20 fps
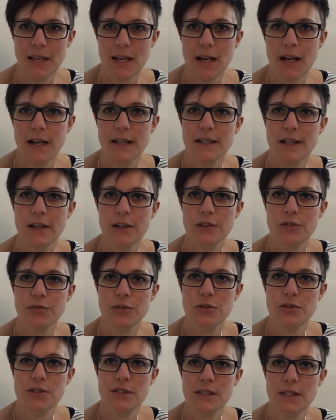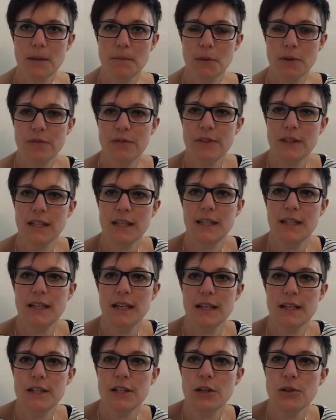and going through some of the
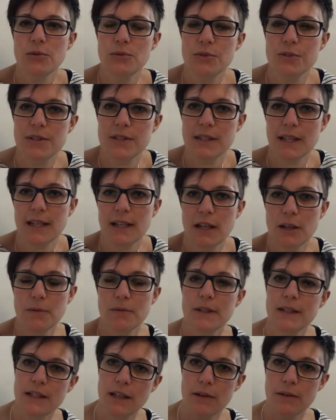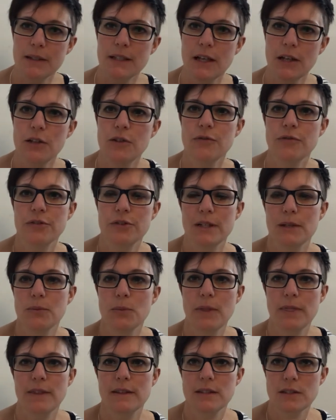uh, notes and hopefully going over it
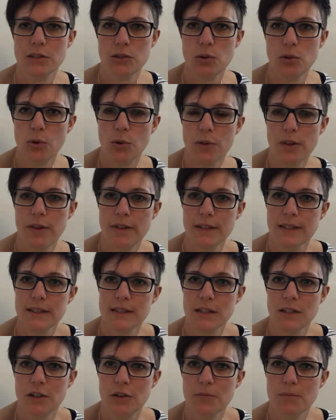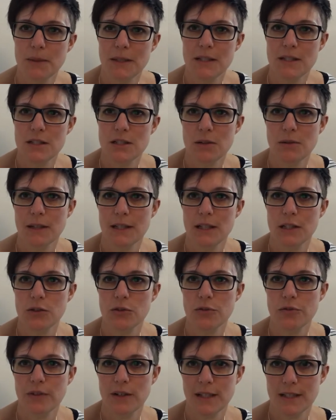with the score, the things that you've been doing in
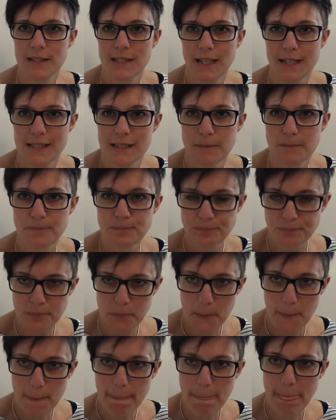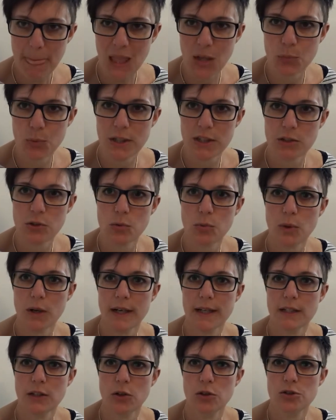your first lesson and with your
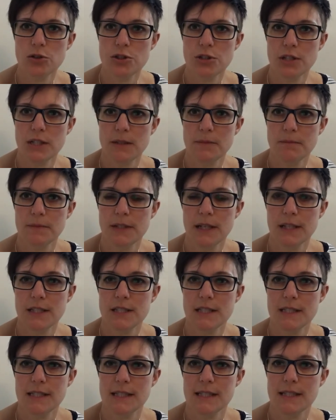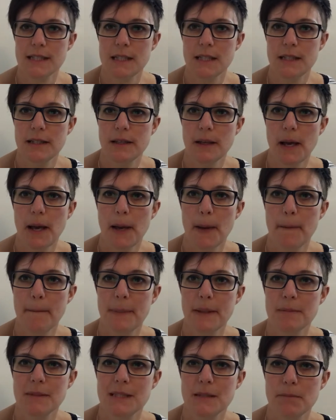work on G, uh, GCSE um,
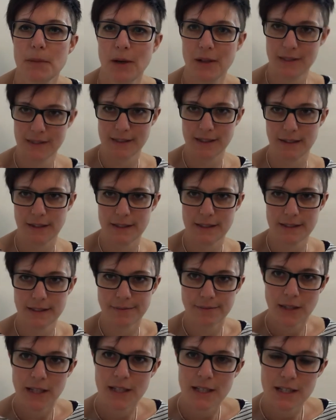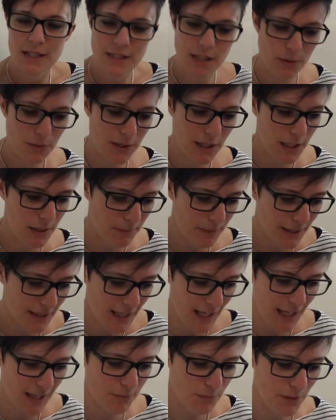BBC Bitesize. So we're going to
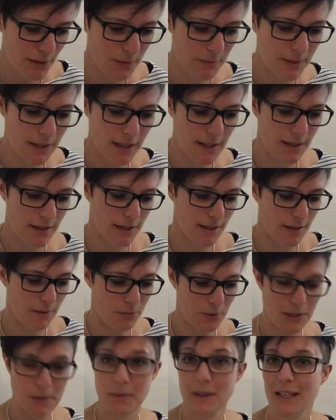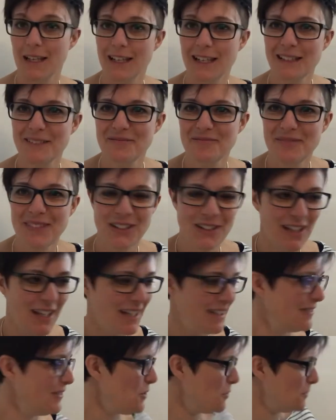begin with the, be uh, with the beginning,
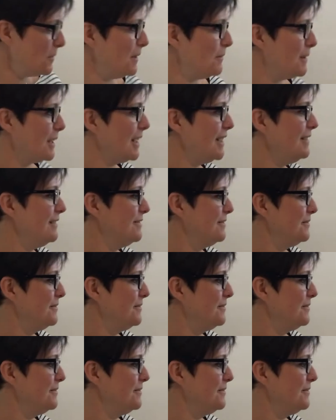okay? Oh, there we go.